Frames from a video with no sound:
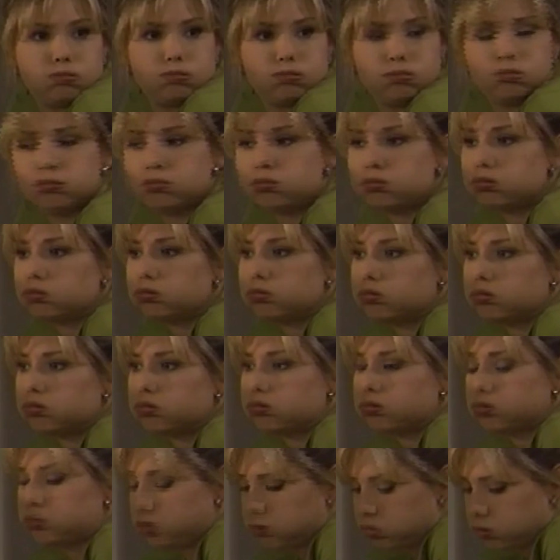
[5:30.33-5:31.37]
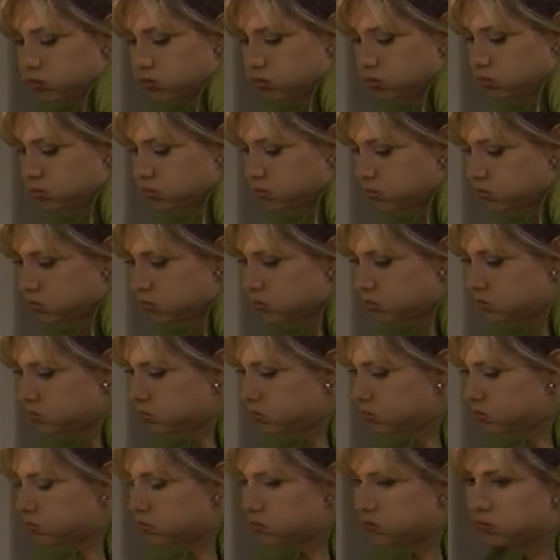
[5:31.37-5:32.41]

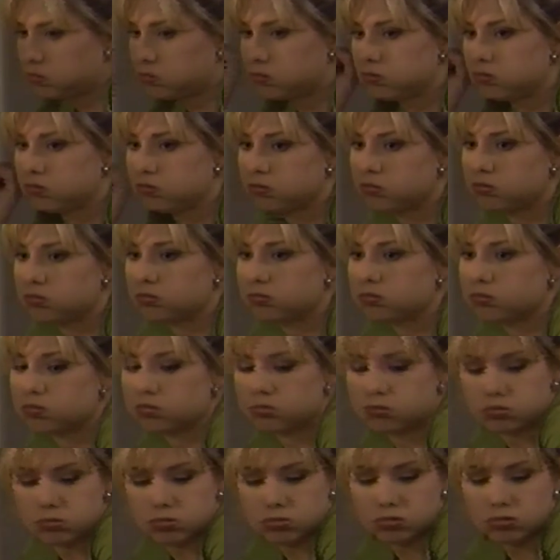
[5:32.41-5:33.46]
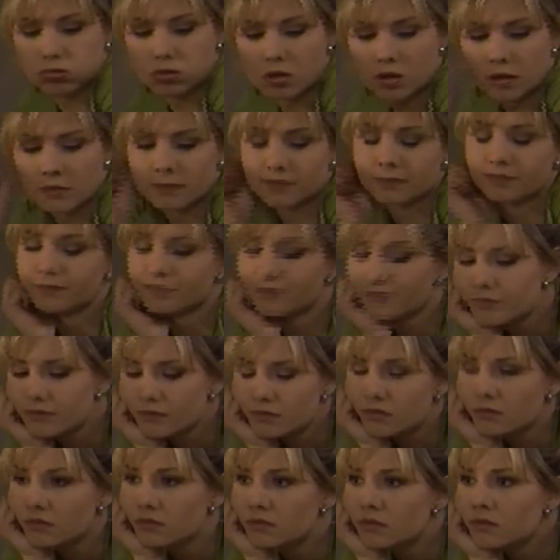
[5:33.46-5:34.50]

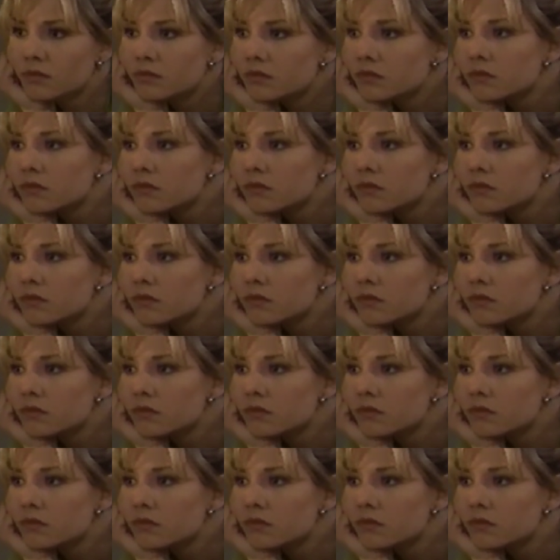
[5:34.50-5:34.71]
No one is speaking in this clip.